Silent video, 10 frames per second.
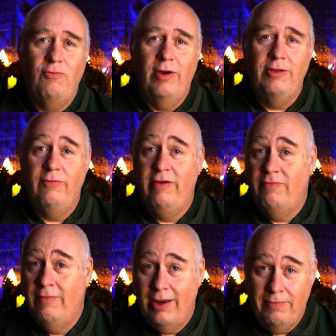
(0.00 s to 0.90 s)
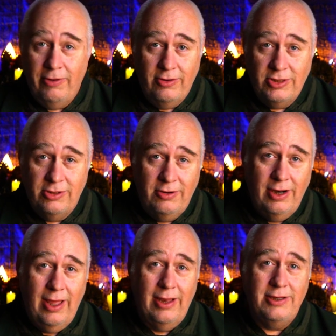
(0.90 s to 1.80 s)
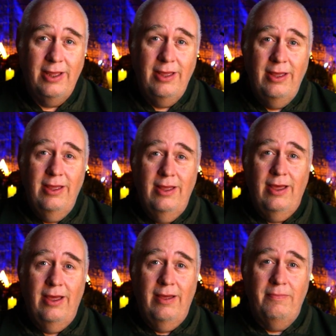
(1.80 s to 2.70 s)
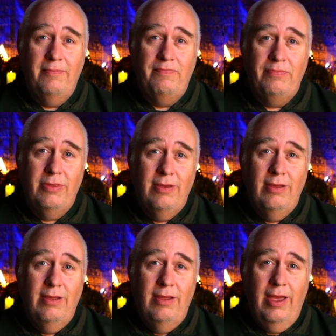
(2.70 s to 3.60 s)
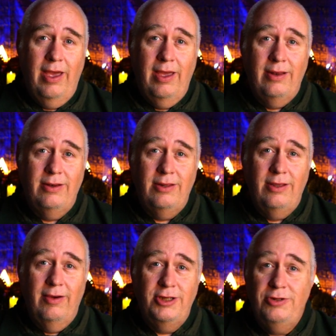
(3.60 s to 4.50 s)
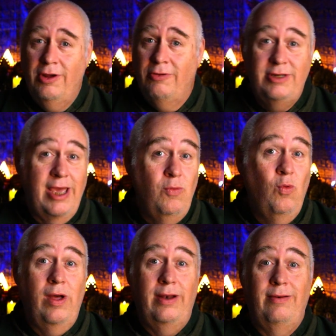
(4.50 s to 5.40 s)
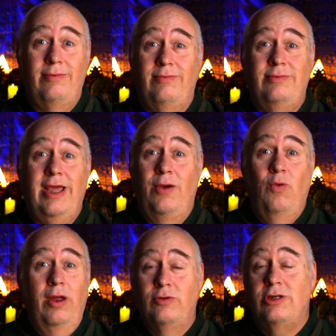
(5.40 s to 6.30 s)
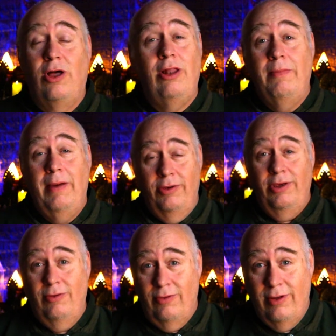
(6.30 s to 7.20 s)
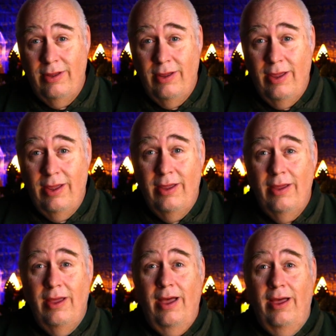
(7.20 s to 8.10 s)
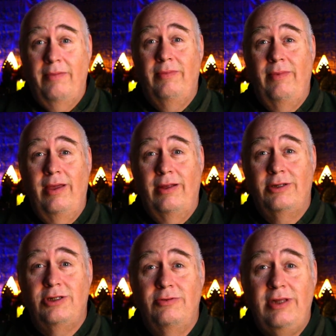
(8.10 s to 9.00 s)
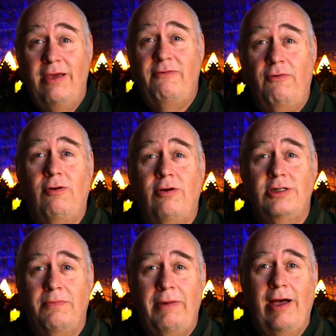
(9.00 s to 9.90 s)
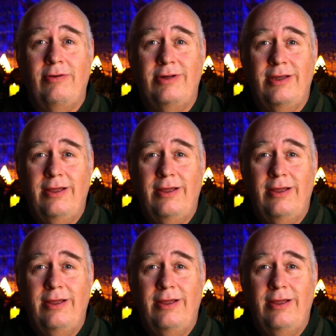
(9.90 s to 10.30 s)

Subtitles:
whether we've met in person or not. And, as you know, day one was all about you. And so day four is about